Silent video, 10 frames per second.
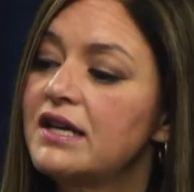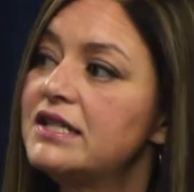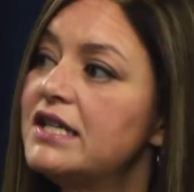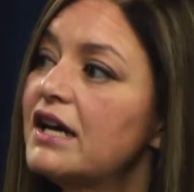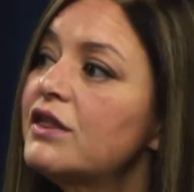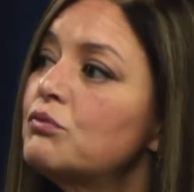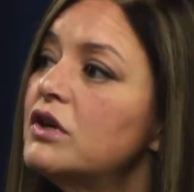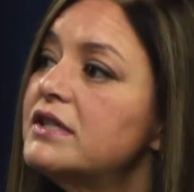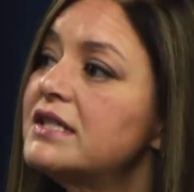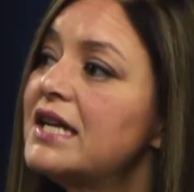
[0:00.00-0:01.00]
death
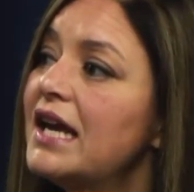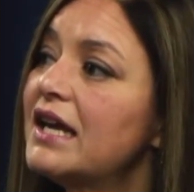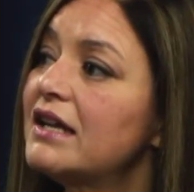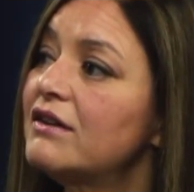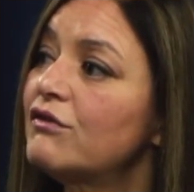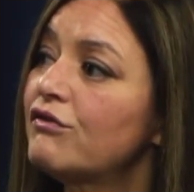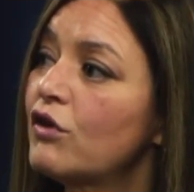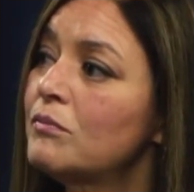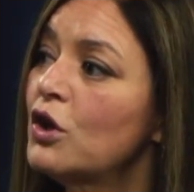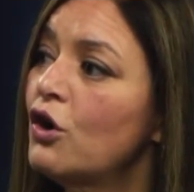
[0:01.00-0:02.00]
was taken
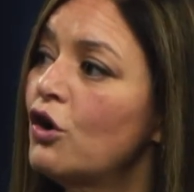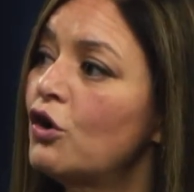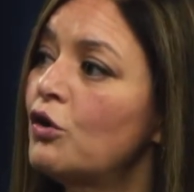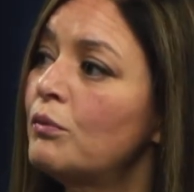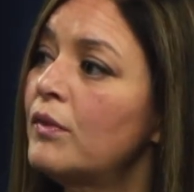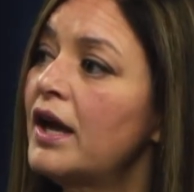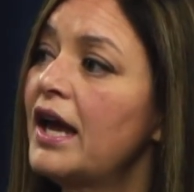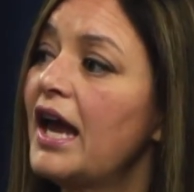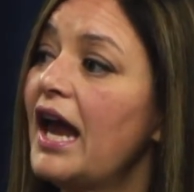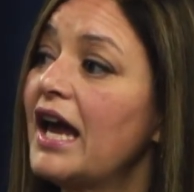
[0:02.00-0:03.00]
from the home
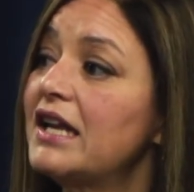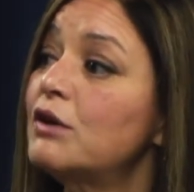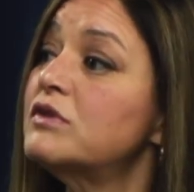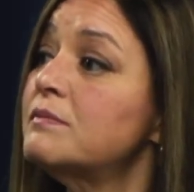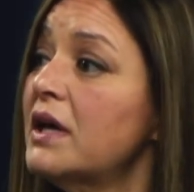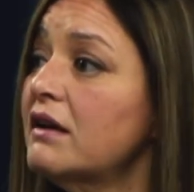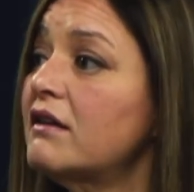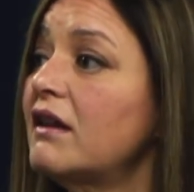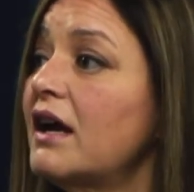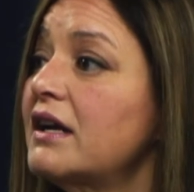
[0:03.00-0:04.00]
and it was
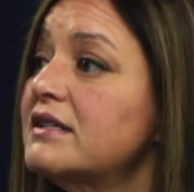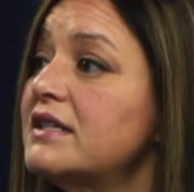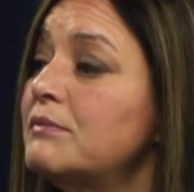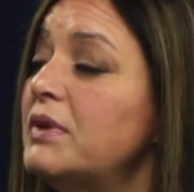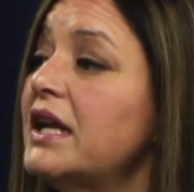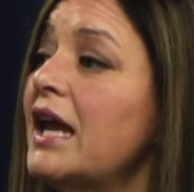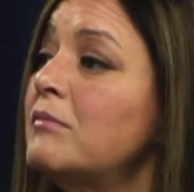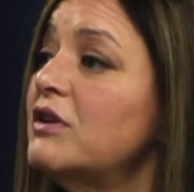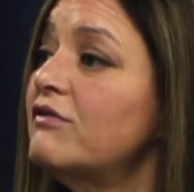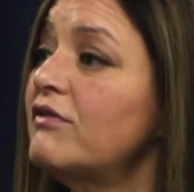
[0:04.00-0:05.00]
medicalized. It
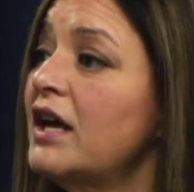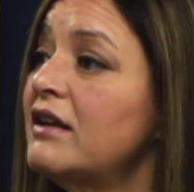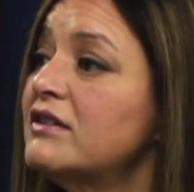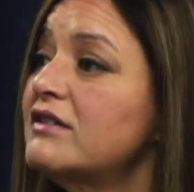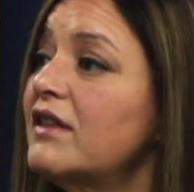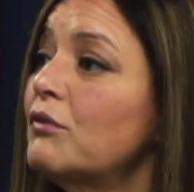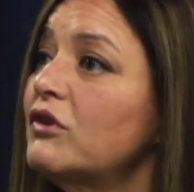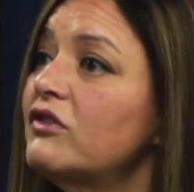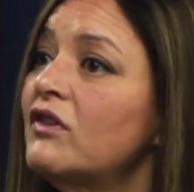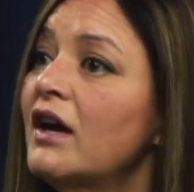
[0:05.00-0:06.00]
became an event that
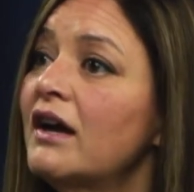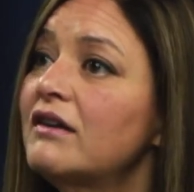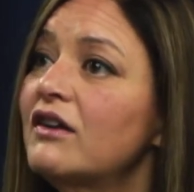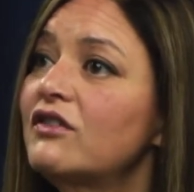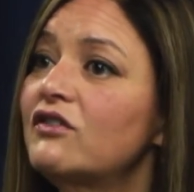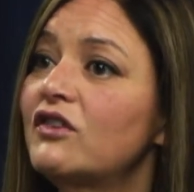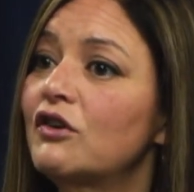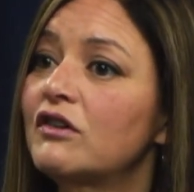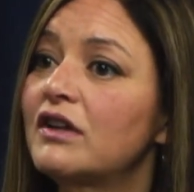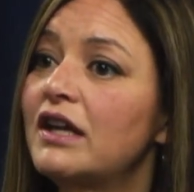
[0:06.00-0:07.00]
was not
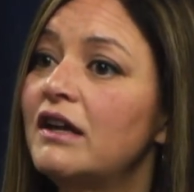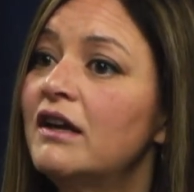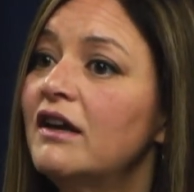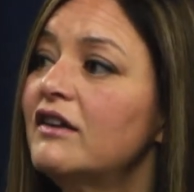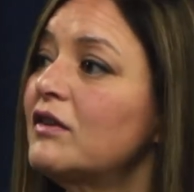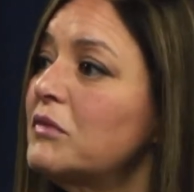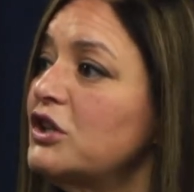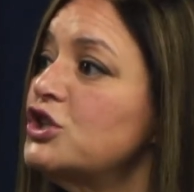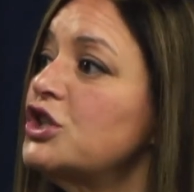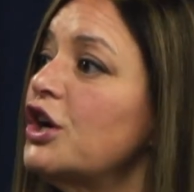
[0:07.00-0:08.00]
necessarily something
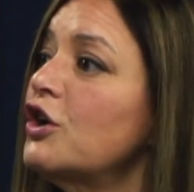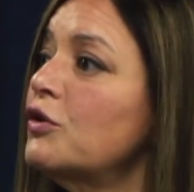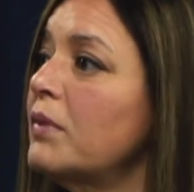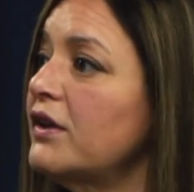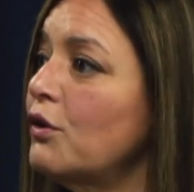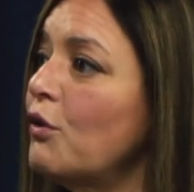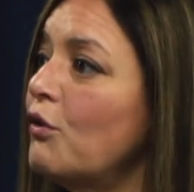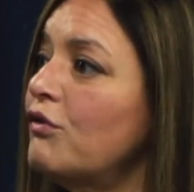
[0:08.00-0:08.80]
shared by the whole